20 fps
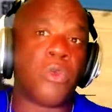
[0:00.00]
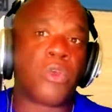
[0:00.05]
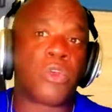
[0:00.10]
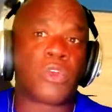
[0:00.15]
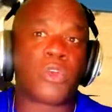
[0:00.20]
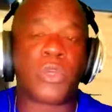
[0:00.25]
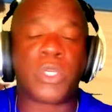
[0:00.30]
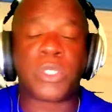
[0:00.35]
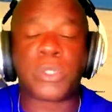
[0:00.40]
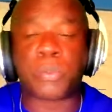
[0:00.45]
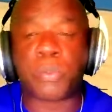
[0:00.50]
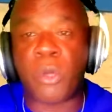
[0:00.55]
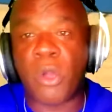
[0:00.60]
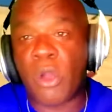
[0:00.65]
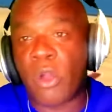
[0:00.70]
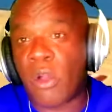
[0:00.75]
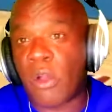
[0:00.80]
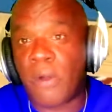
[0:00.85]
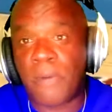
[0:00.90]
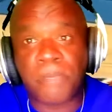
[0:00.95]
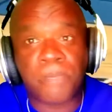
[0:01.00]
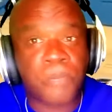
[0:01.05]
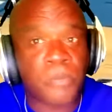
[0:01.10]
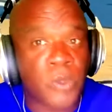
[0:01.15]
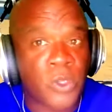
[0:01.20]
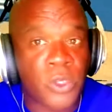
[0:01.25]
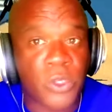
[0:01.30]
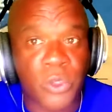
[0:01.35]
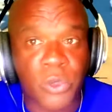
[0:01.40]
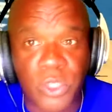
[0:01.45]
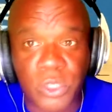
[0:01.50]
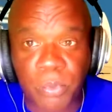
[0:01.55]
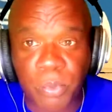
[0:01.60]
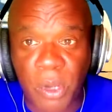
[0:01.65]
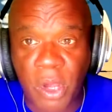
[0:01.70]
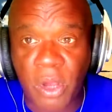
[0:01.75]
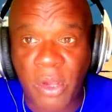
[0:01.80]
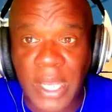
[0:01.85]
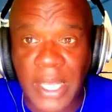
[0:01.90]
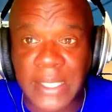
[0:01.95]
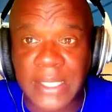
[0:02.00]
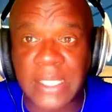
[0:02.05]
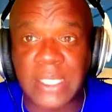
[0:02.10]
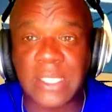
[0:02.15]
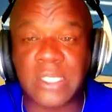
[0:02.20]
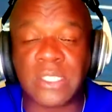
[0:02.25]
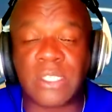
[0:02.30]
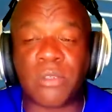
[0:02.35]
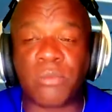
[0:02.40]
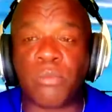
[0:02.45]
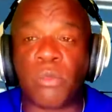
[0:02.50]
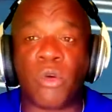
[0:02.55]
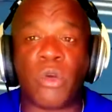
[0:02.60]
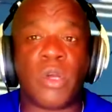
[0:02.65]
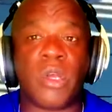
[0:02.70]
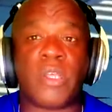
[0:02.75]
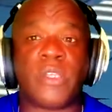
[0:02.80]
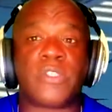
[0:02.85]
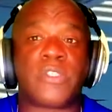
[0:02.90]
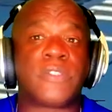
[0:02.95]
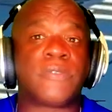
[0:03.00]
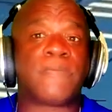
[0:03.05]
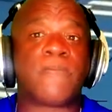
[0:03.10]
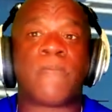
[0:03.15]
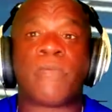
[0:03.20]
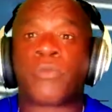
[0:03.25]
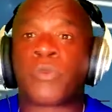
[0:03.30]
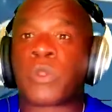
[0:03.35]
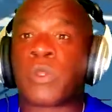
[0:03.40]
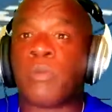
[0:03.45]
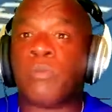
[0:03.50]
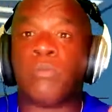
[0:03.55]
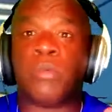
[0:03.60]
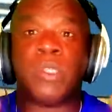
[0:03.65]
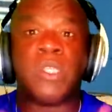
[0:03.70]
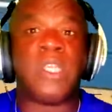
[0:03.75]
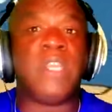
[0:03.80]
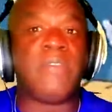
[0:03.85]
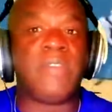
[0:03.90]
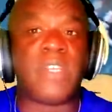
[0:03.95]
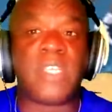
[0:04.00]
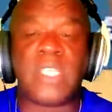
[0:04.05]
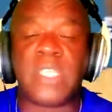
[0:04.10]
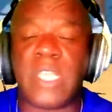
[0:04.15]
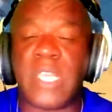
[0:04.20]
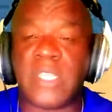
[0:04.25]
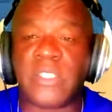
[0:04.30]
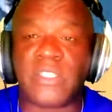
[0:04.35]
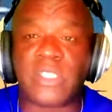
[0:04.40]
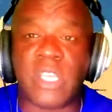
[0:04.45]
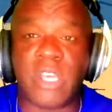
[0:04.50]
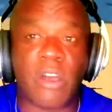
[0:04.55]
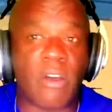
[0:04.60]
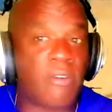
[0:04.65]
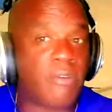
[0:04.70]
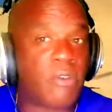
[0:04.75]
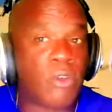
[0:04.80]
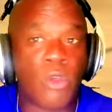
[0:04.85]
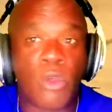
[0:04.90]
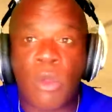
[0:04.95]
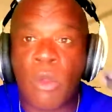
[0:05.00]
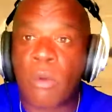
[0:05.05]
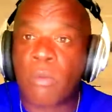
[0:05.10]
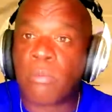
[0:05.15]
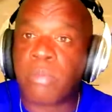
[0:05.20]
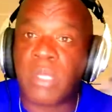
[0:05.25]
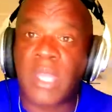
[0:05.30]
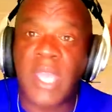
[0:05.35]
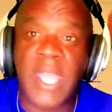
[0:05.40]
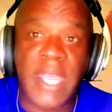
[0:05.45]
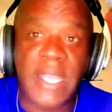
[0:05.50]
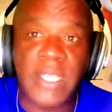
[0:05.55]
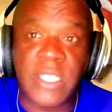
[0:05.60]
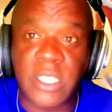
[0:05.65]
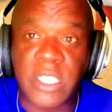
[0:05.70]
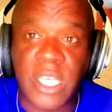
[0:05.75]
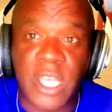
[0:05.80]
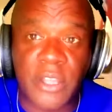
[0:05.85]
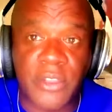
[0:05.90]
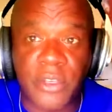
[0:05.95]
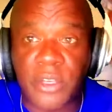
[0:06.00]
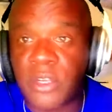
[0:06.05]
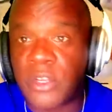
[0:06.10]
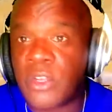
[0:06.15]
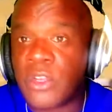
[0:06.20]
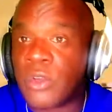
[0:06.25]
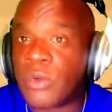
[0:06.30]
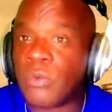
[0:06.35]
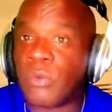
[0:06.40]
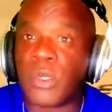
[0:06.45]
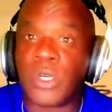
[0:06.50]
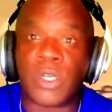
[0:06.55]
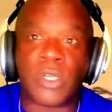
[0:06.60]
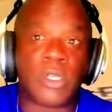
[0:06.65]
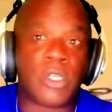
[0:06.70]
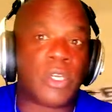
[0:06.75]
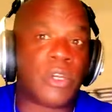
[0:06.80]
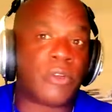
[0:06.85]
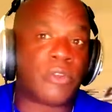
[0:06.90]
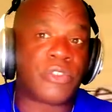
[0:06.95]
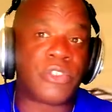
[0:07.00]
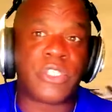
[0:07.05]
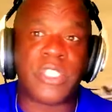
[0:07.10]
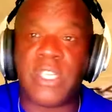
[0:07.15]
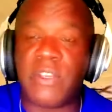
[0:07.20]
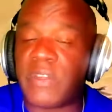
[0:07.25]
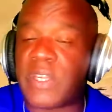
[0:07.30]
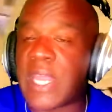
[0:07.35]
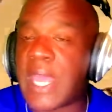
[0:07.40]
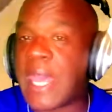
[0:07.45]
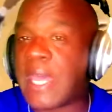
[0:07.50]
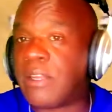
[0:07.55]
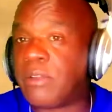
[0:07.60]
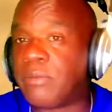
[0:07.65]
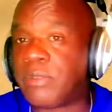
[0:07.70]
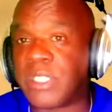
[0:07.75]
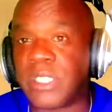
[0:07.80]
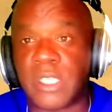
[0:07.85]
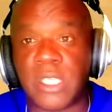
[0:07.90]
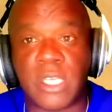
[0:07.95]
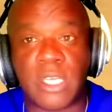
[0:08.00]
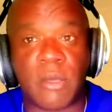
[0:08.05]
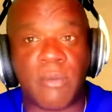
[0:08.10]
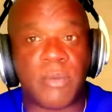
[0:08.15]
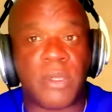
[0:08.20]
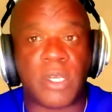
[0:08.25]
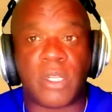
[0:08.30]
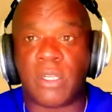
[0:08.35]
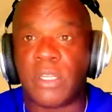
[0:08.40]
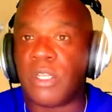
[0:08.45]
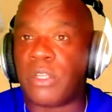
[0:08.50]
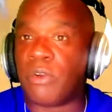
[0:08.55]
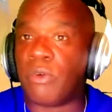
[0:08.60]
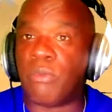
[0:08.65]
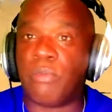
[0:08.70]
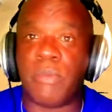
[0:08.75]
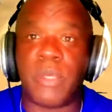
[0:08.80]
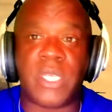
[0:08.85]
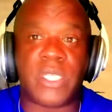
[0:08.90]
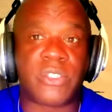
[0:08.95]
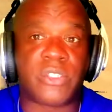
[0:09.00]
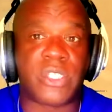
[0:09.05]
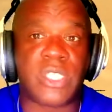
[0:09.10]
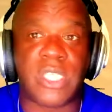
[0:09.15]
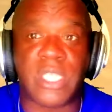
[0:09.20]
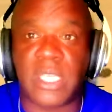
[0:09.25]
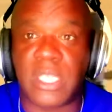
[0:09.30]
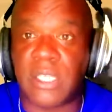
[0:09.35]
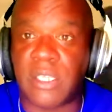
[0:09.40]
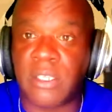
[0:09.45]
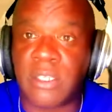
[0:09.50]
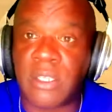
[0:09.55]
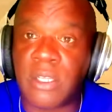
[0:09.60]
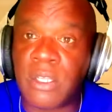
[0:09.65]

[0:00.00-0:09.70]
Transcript: Chris Paul. Chris Paul got these young boys believing in themselves, playing together with a little Steven Adams and him and a little mixed in